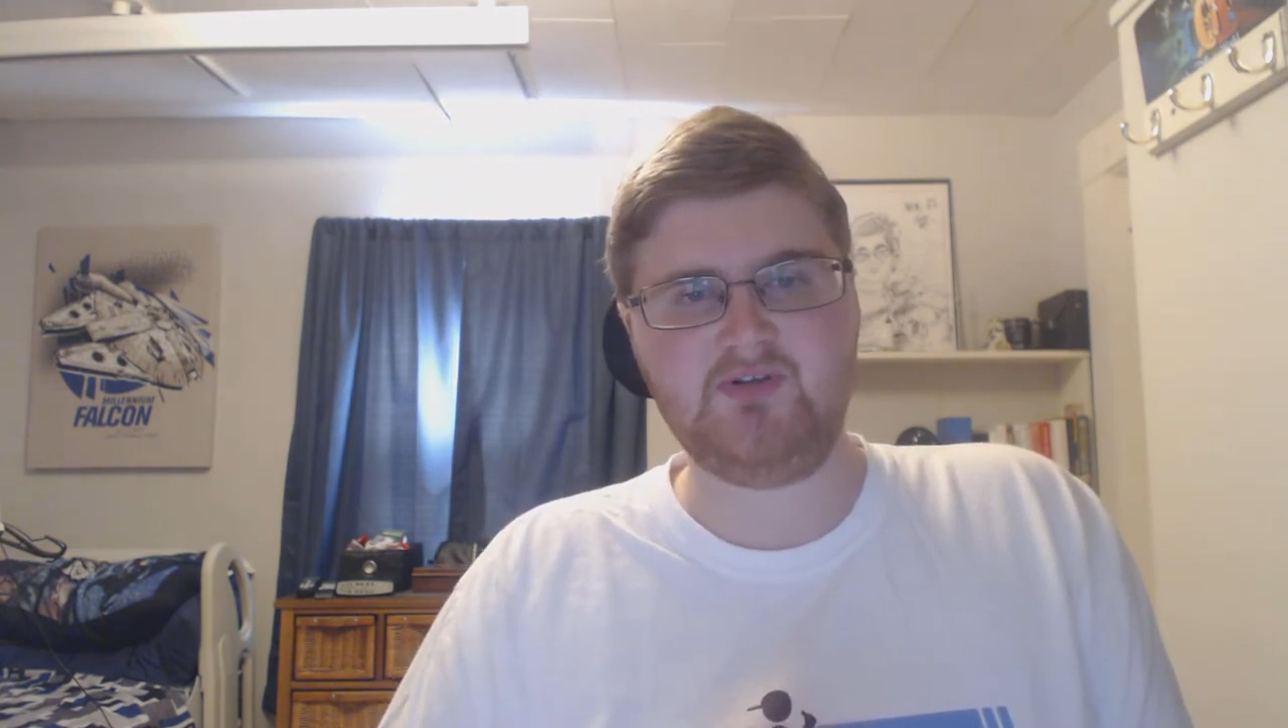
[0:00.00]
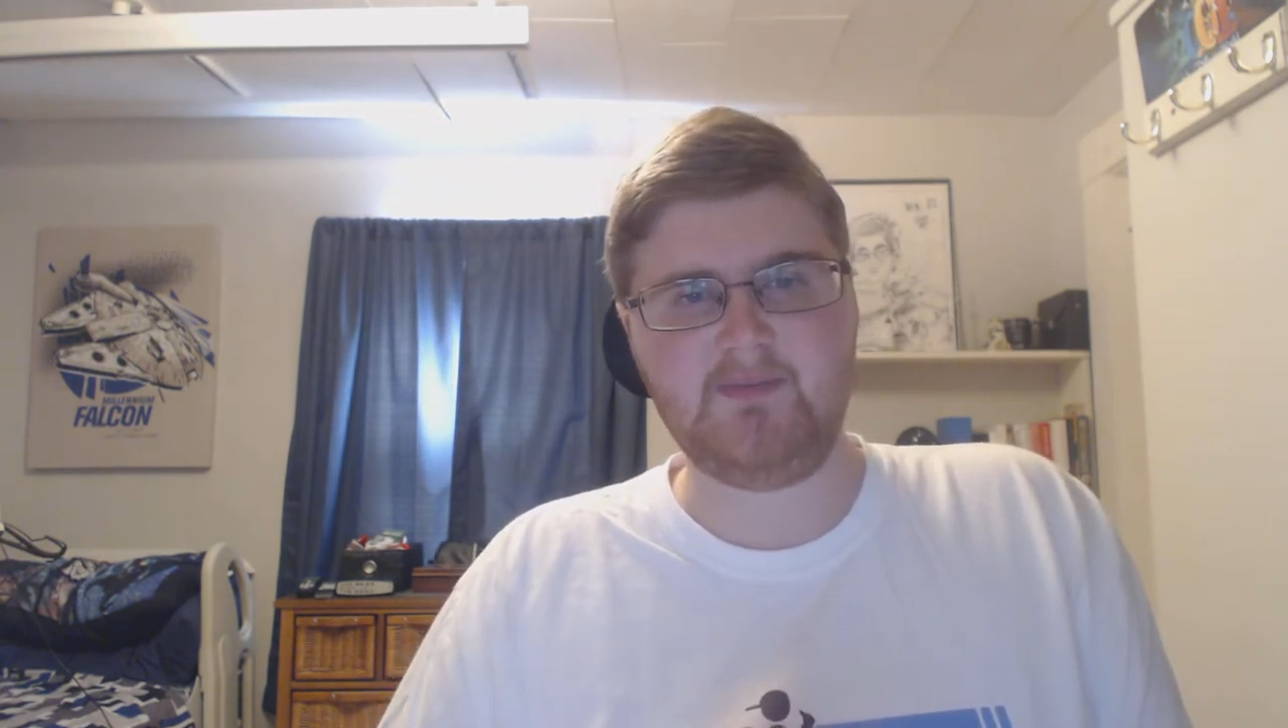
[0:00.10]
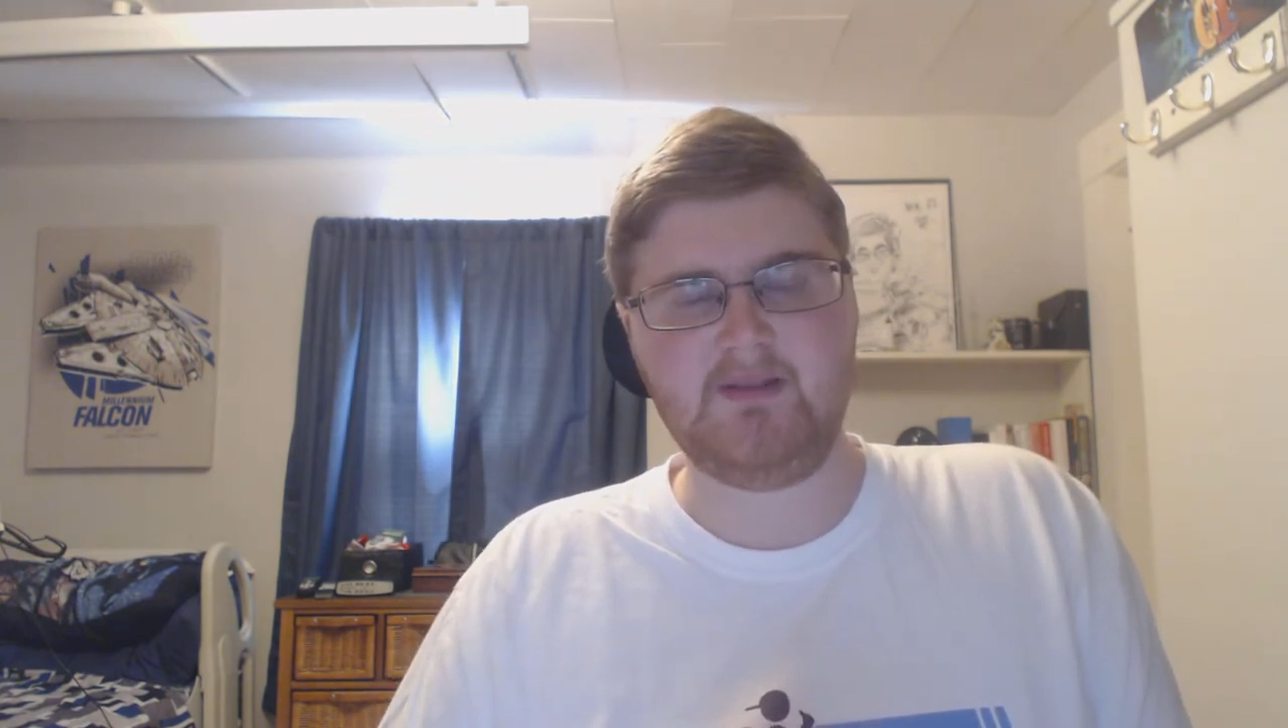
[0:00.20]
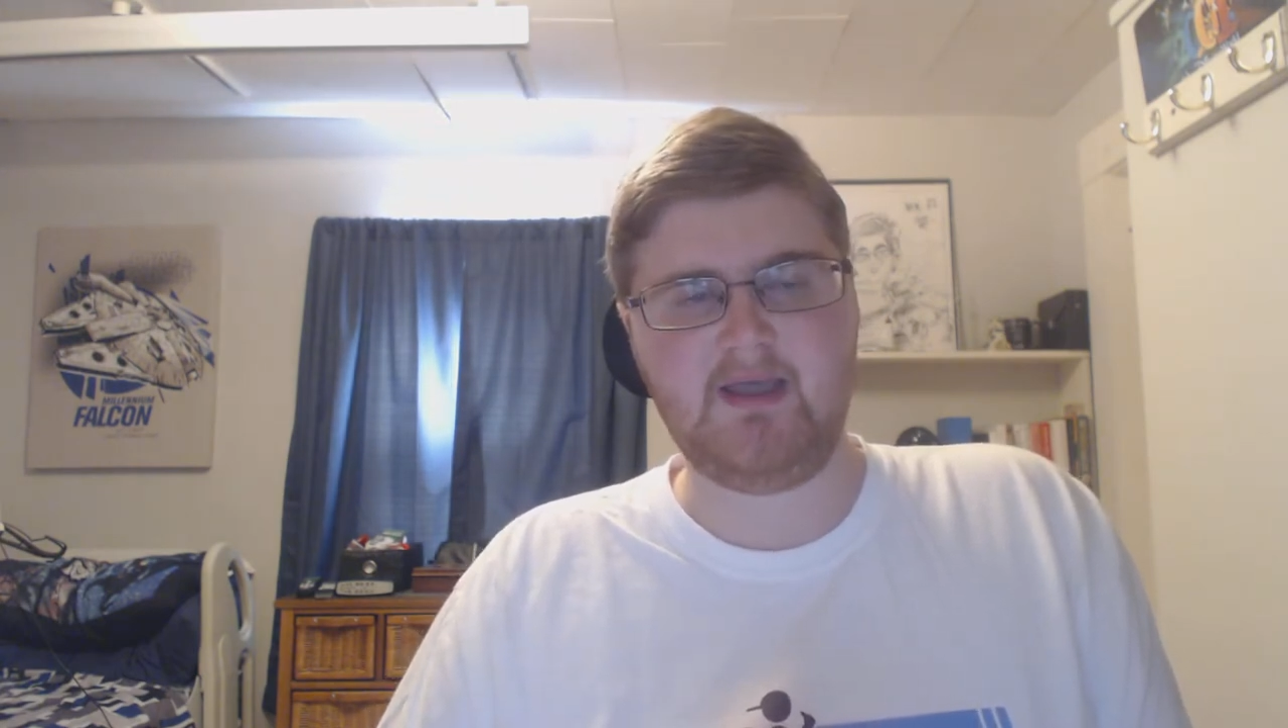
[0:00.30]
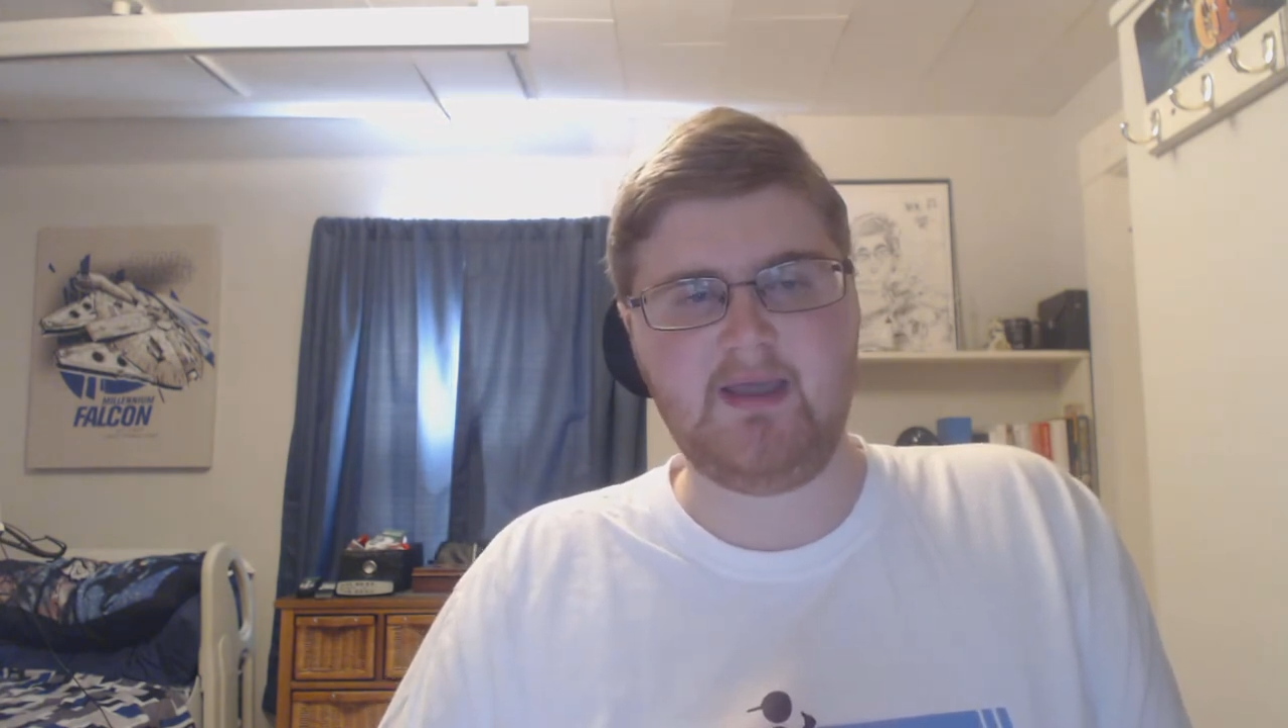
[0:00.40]

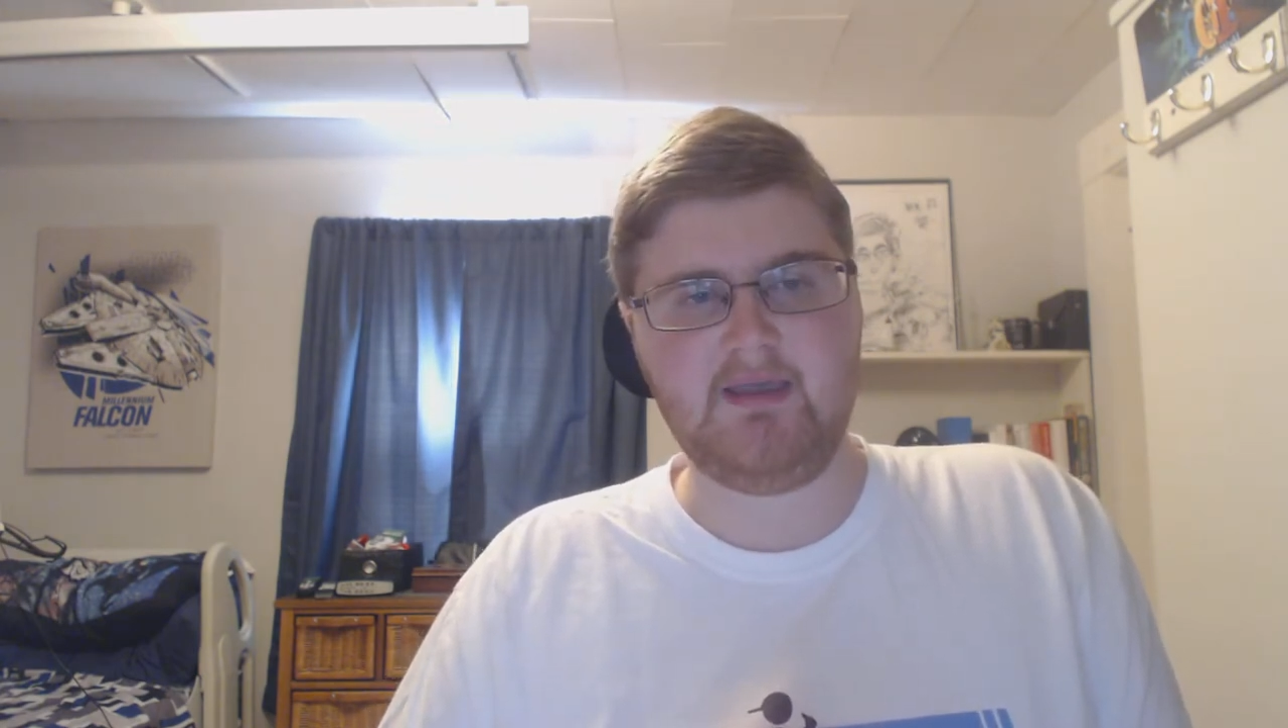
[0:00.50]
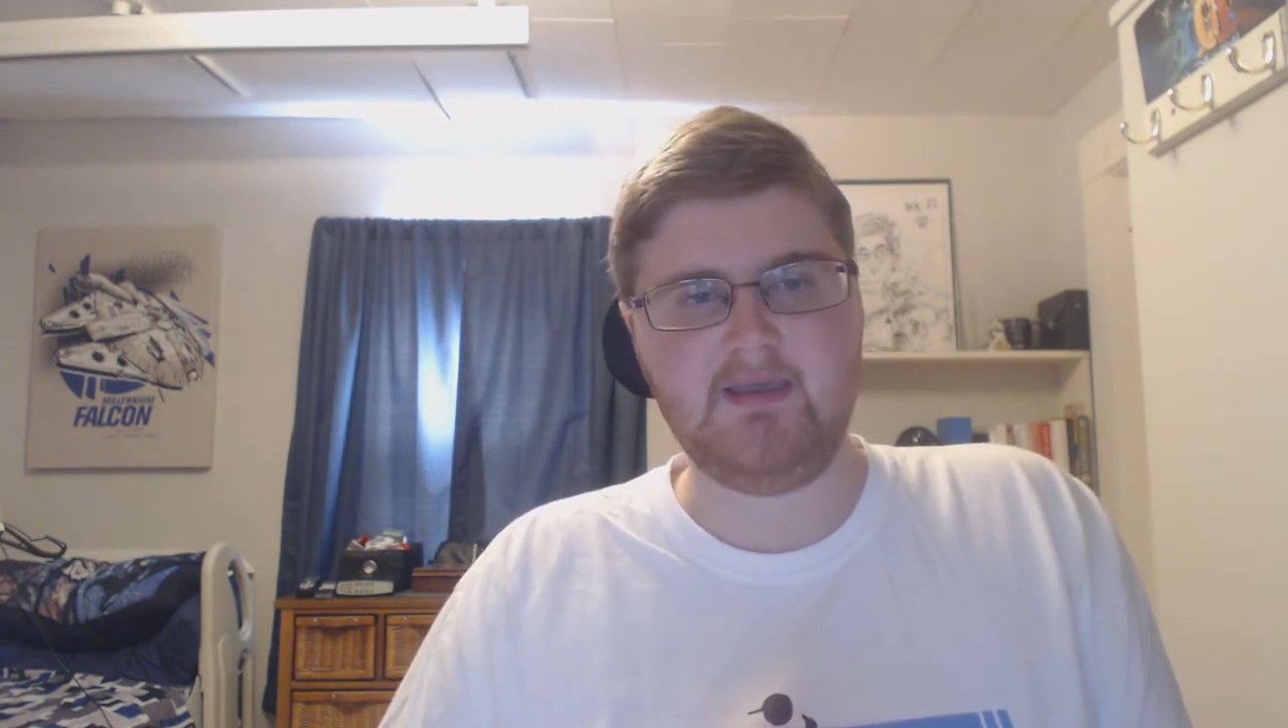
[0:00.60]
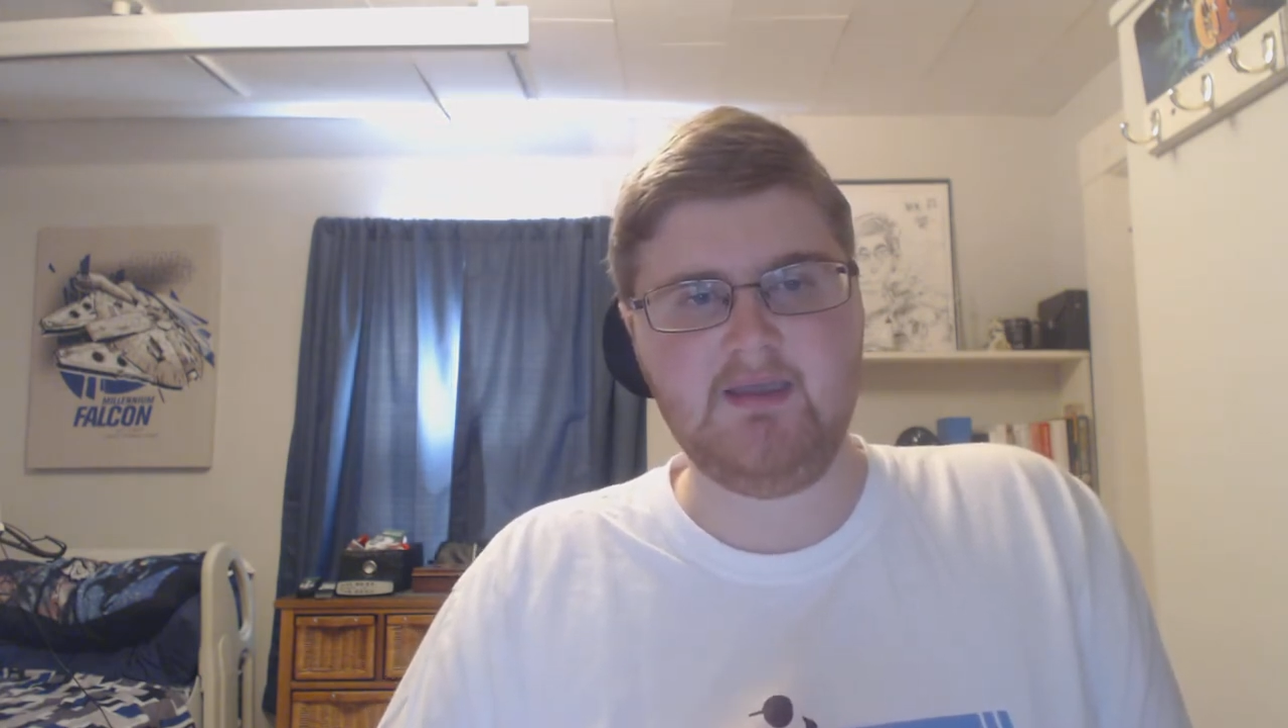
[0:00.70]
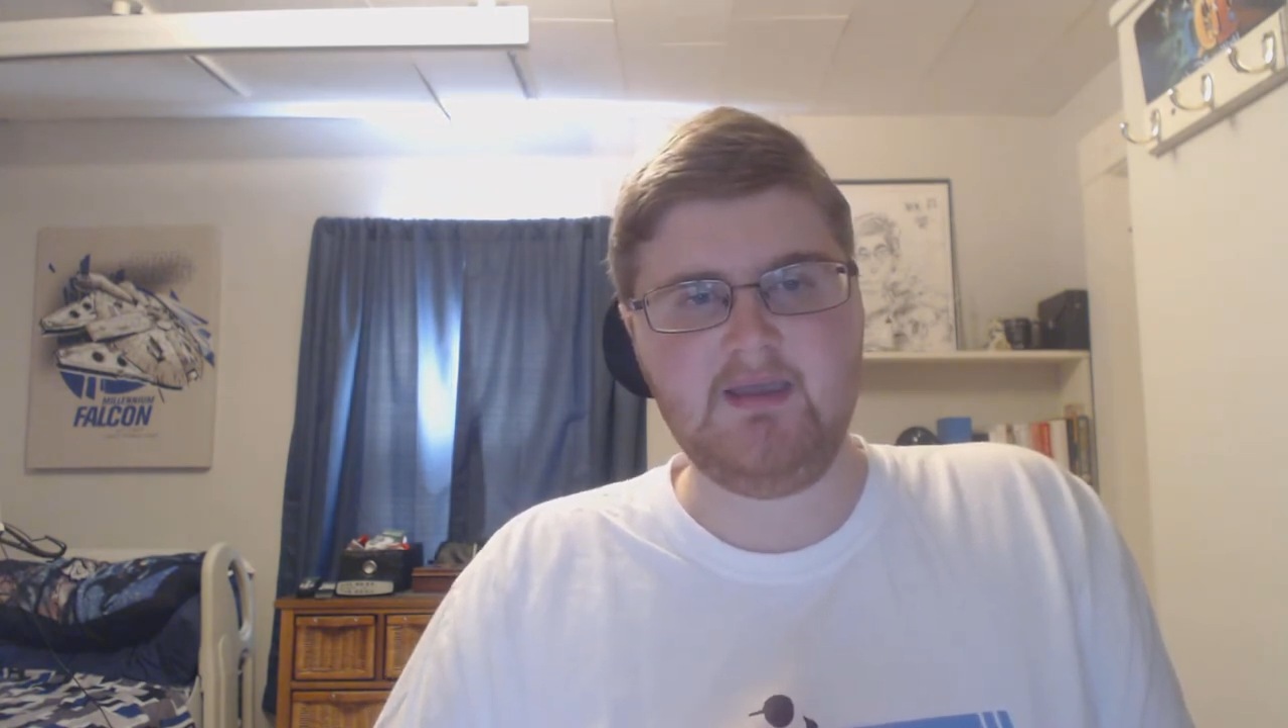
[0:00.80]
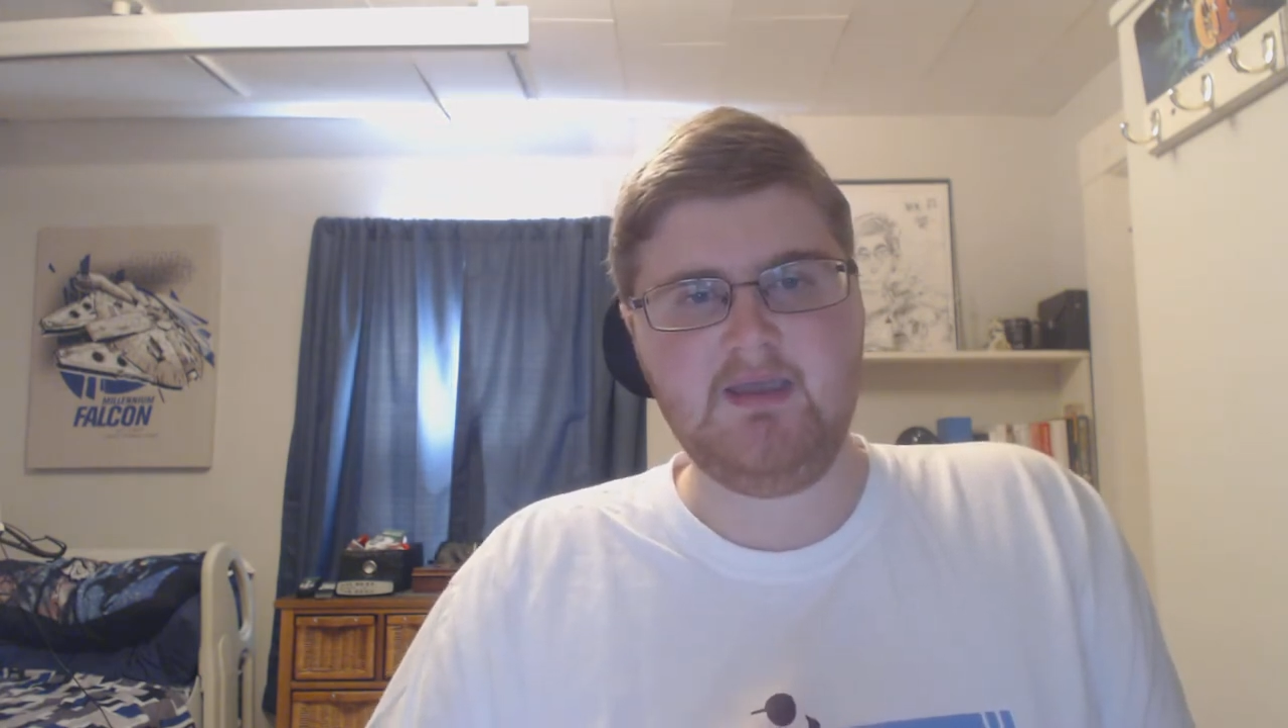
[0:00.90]
stimuli